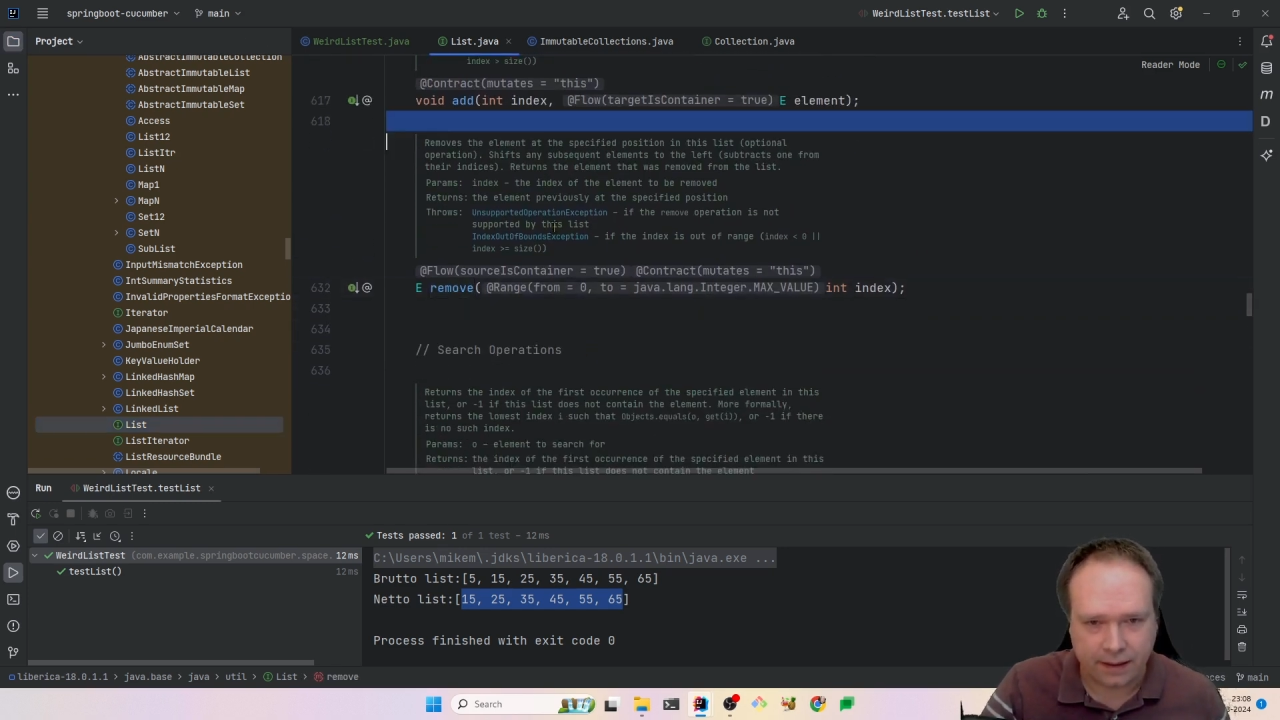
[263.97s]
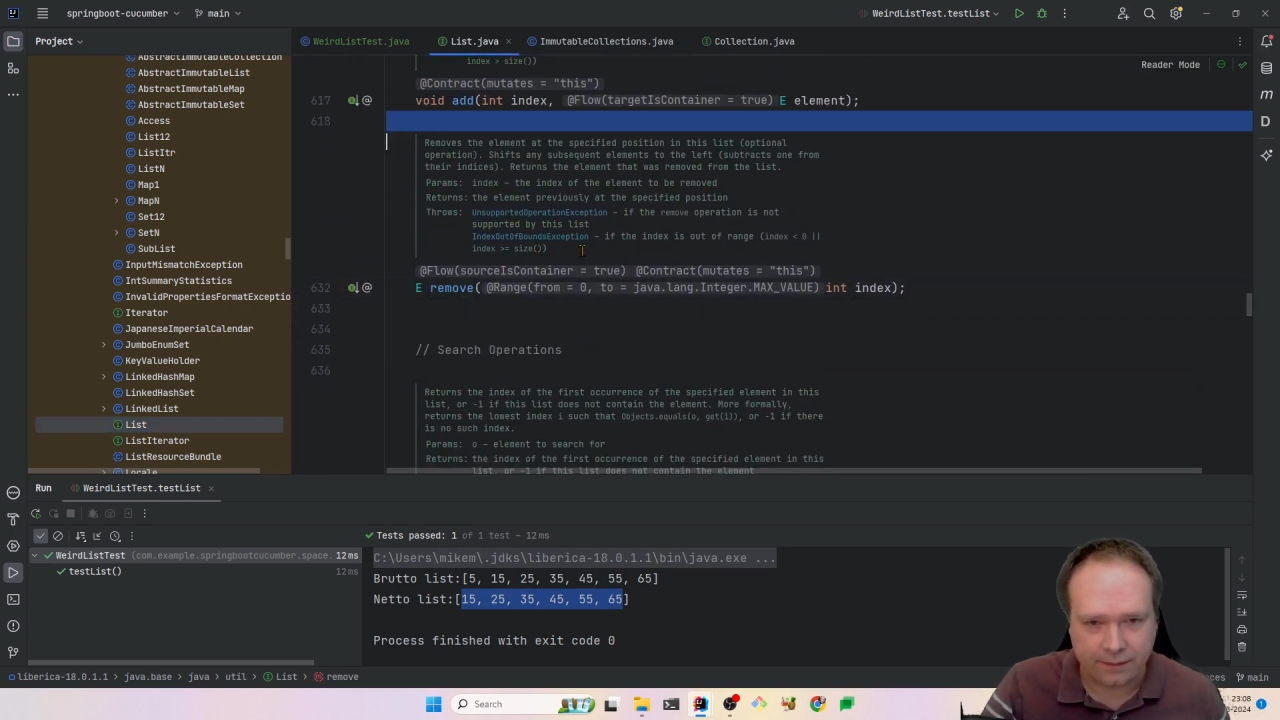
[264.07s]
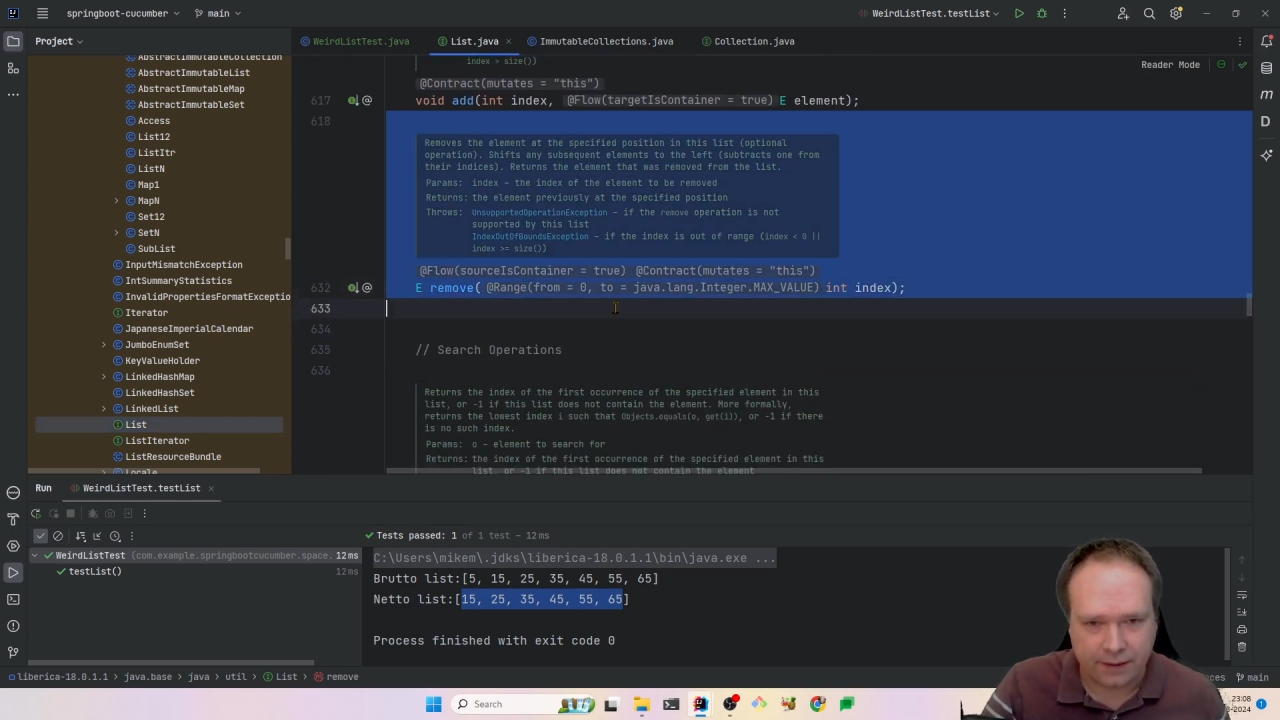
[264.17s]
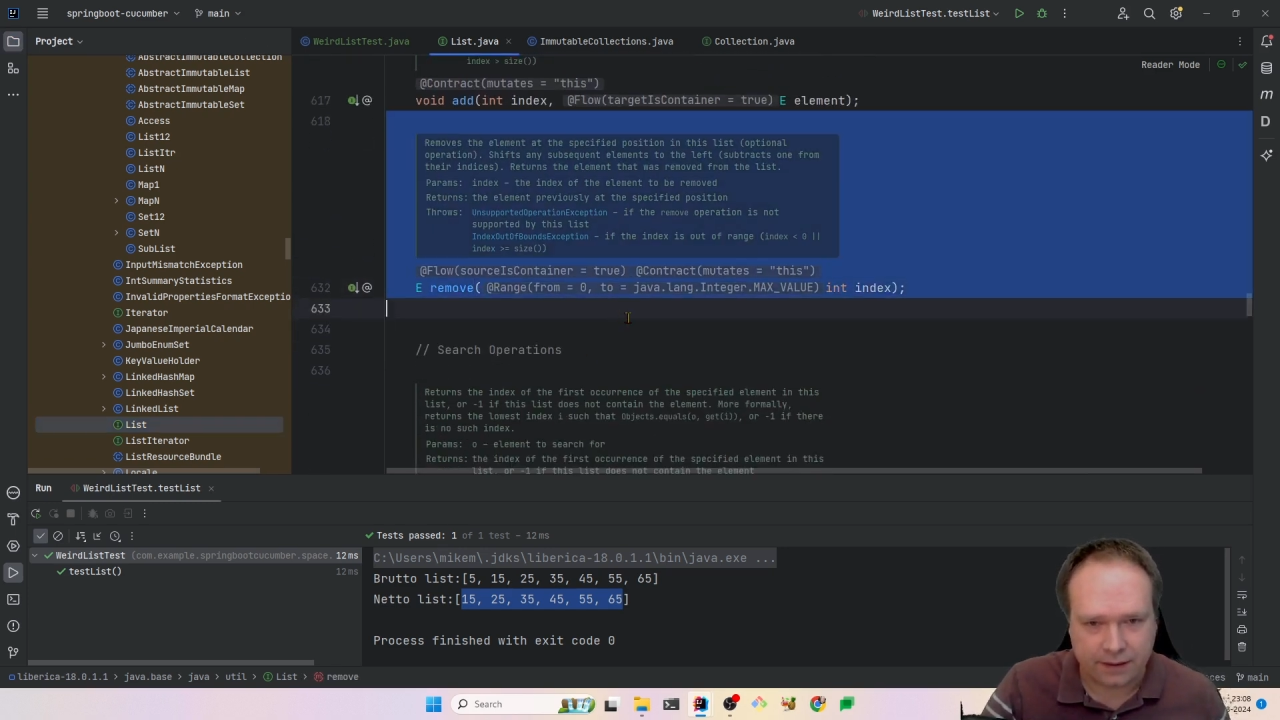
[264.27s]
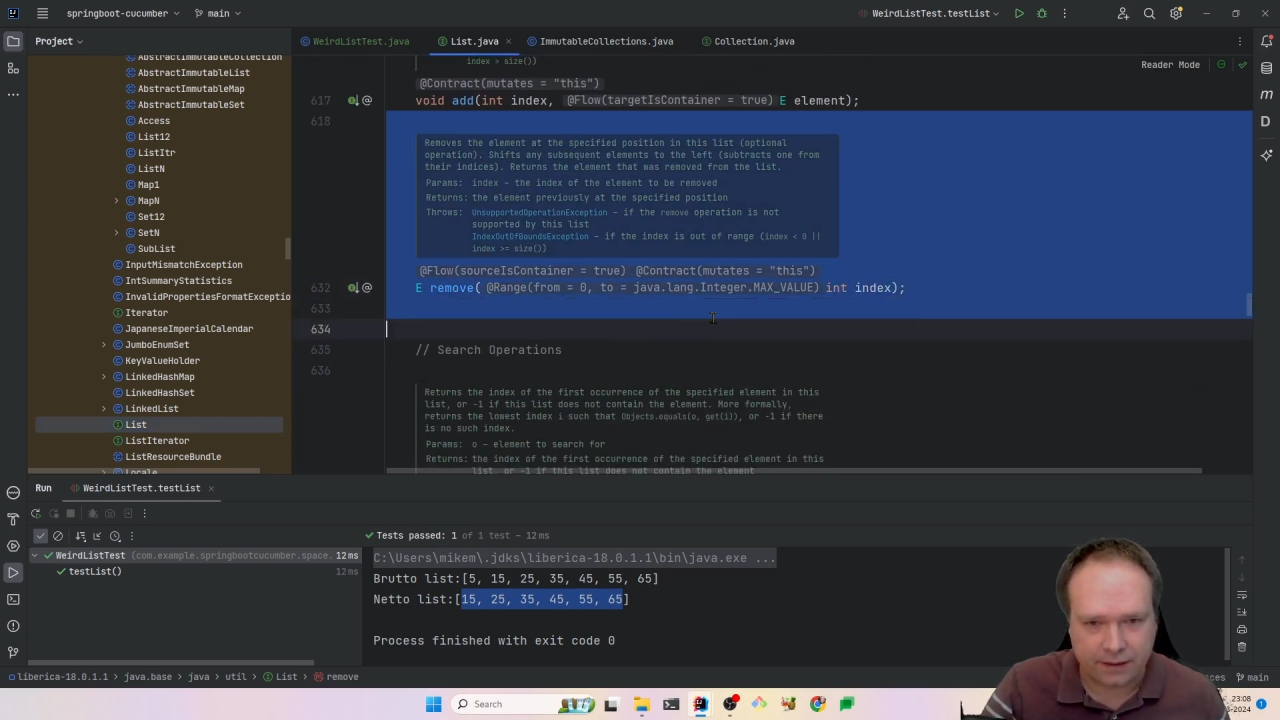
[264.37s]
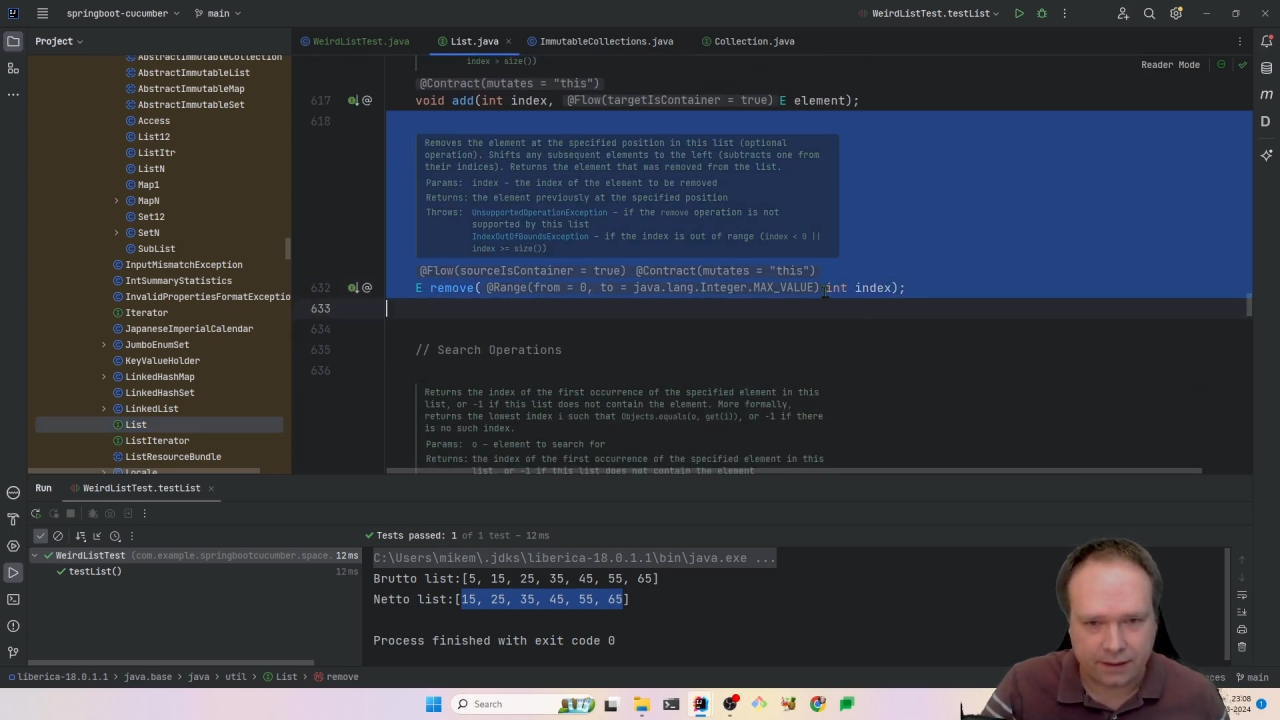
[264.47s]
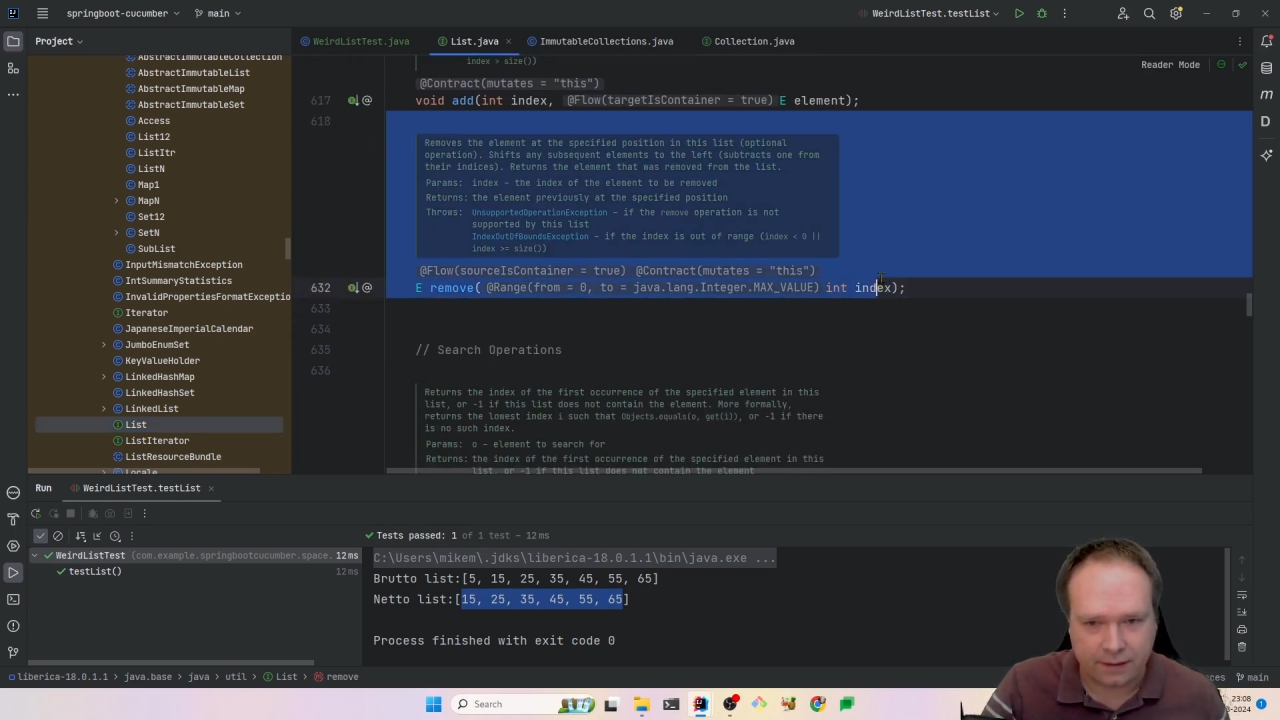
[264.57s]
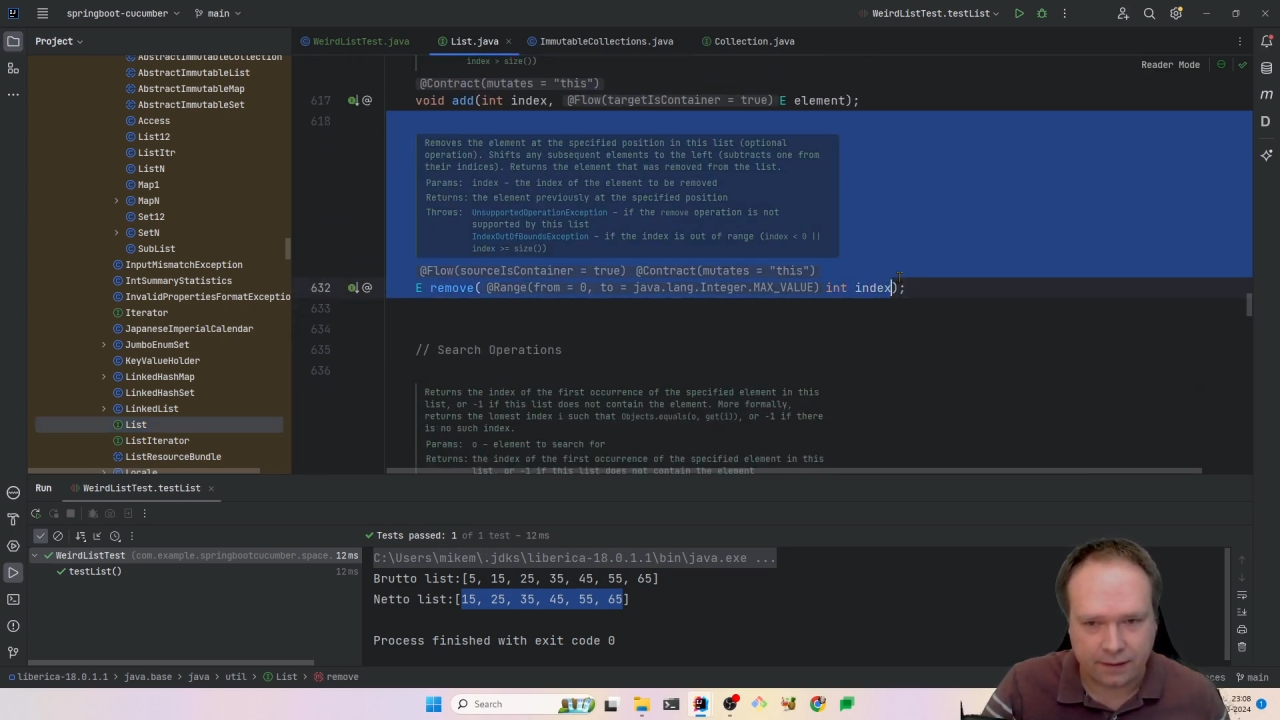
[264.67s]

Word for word: yeah this is the,